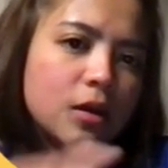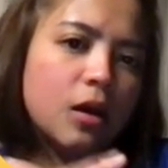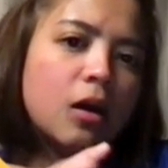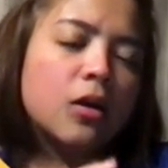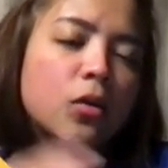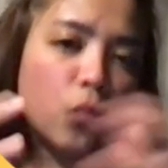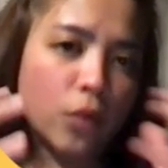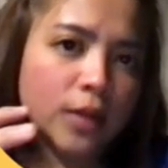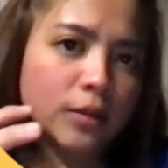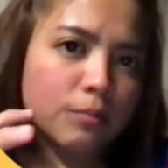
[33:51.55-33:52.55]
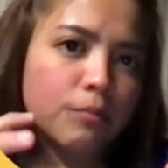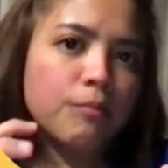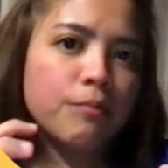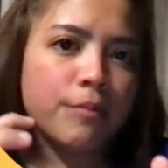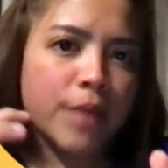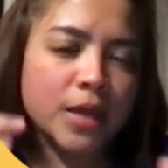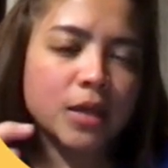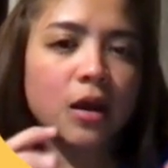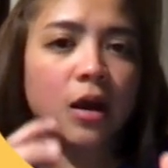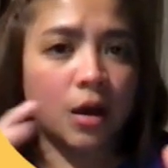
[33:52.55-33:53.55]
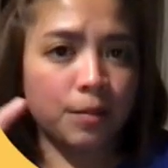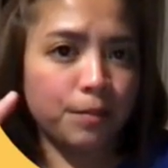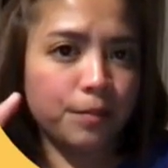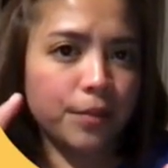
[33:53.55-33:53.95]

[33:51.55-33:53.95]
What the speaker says: are what make up